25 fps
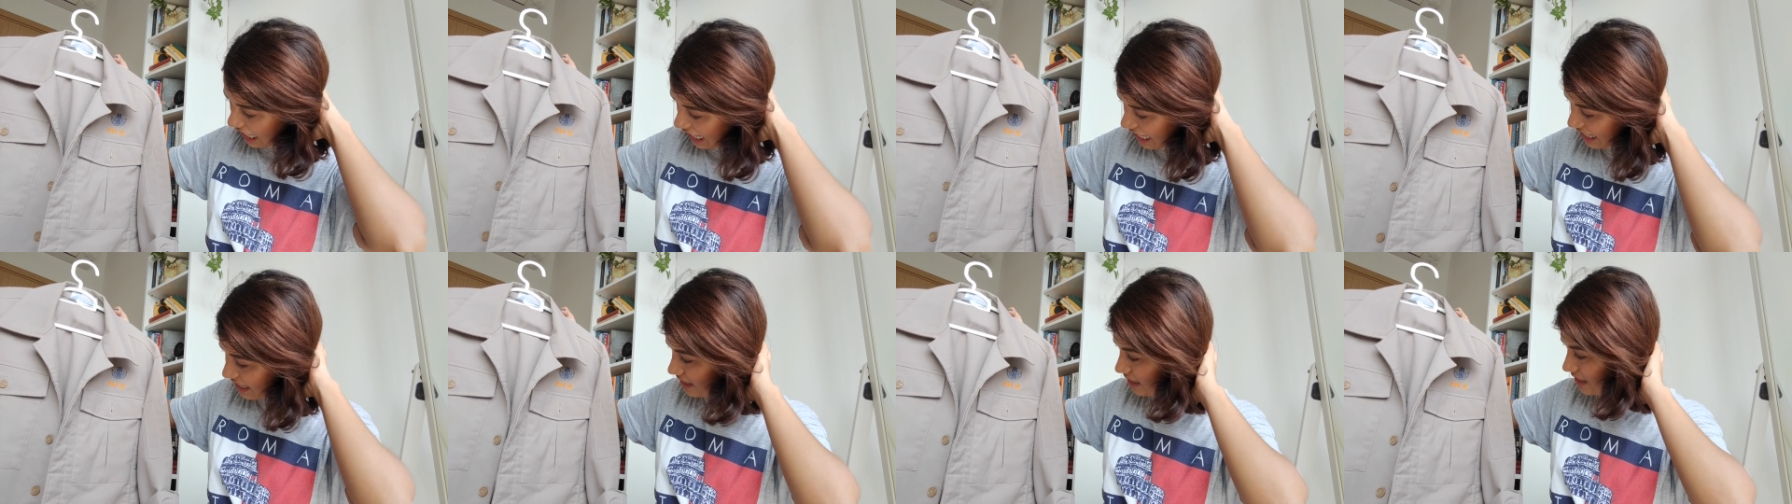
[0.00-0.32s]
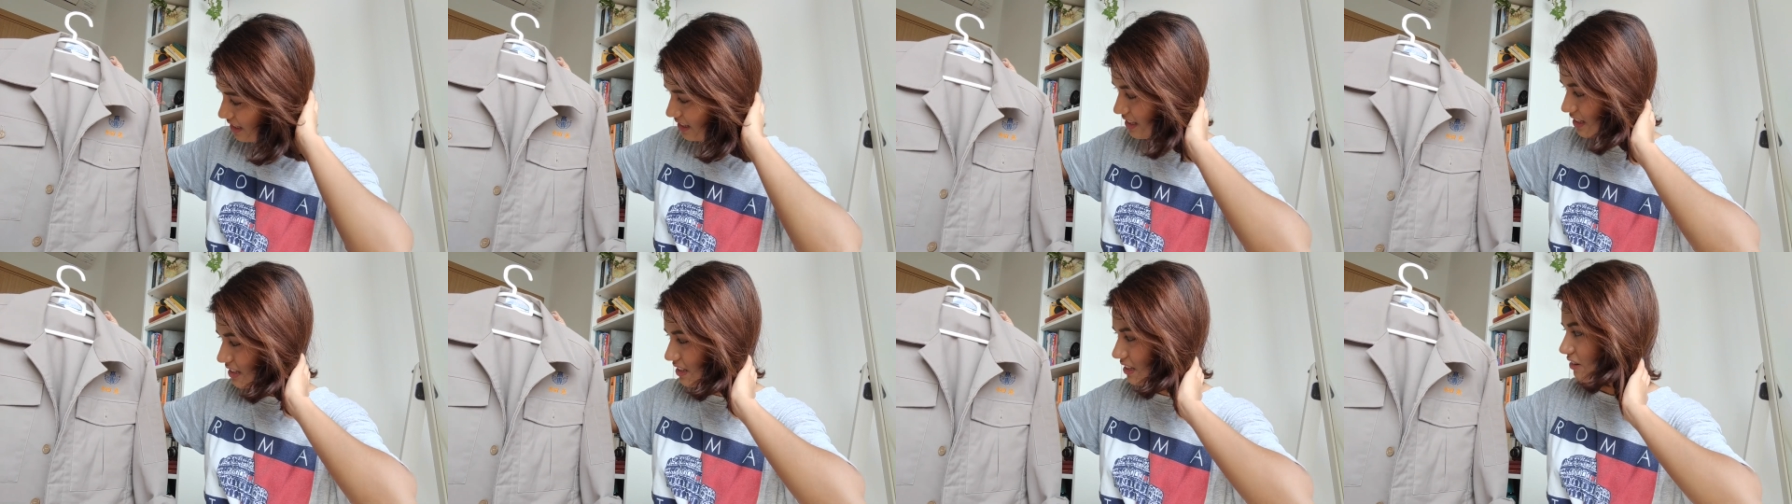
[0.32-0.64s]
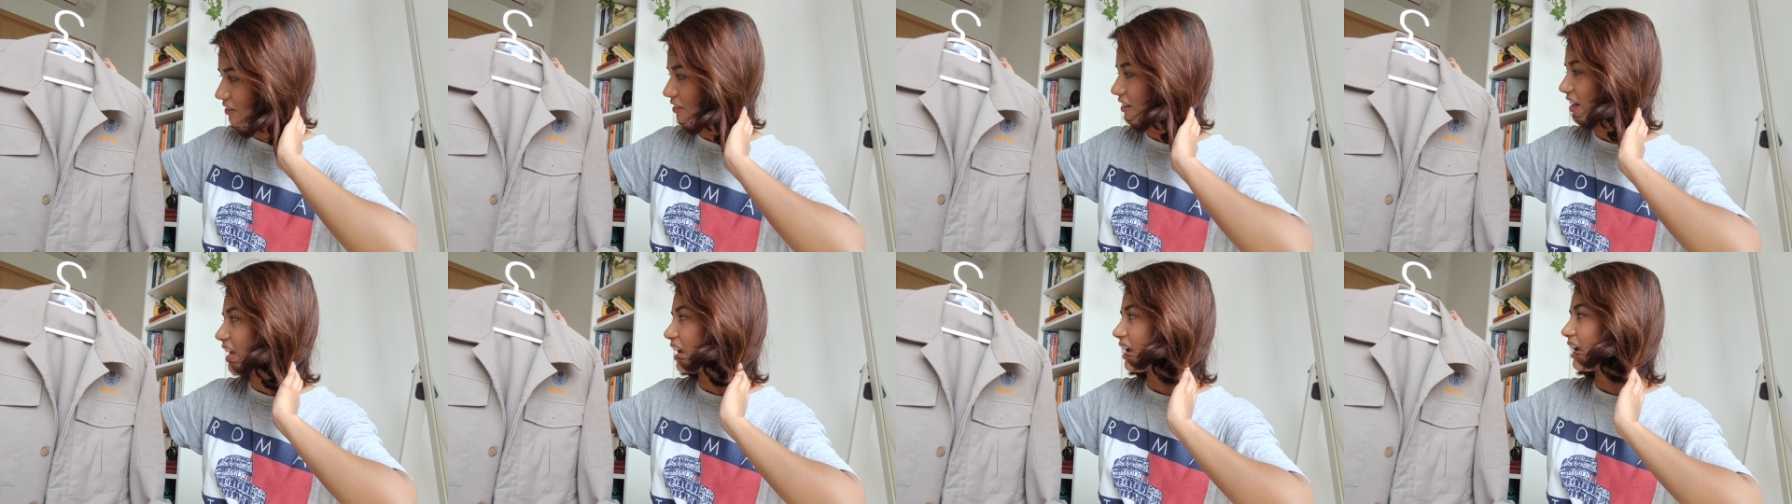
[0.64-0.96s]
I guess it's a
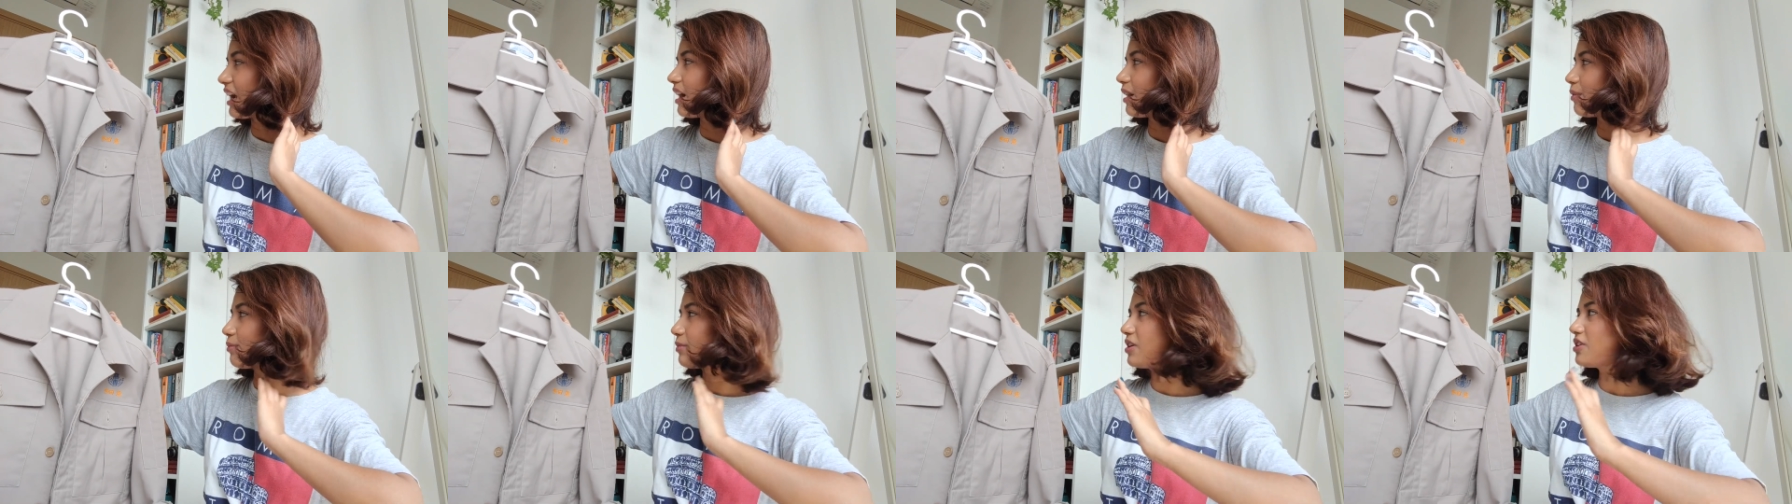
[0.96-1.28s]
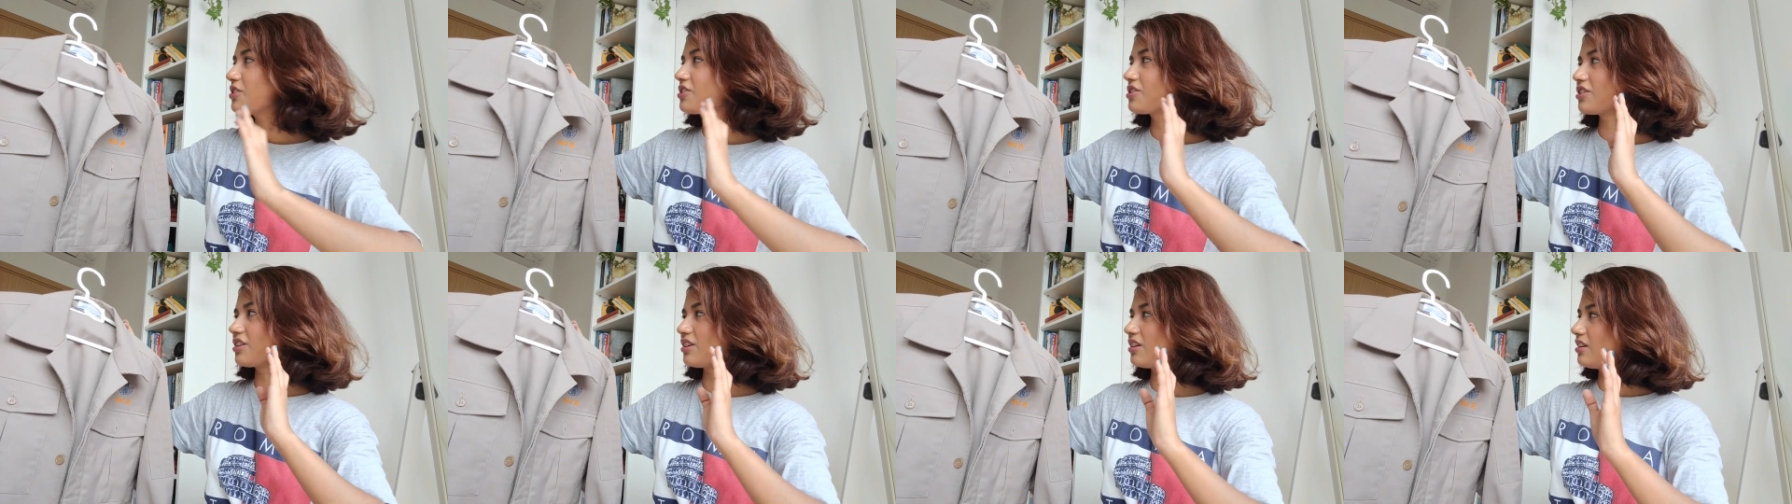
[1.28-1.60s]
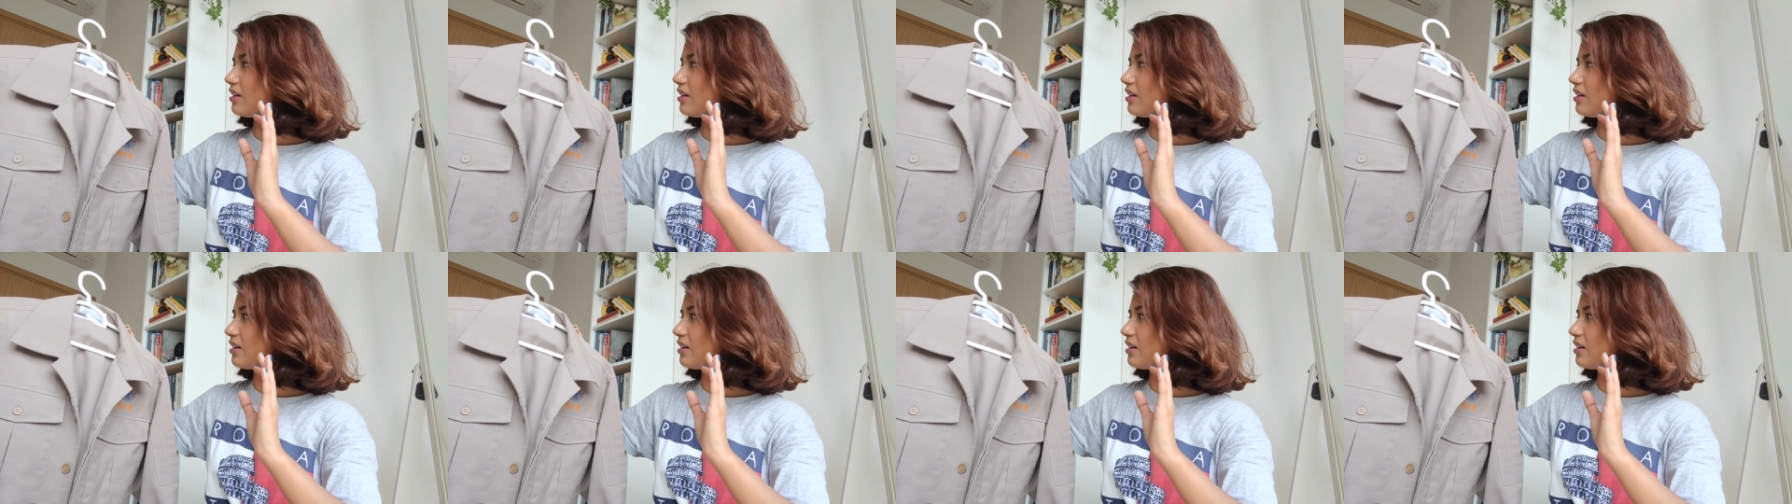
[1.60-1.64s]
grey, I'm not sure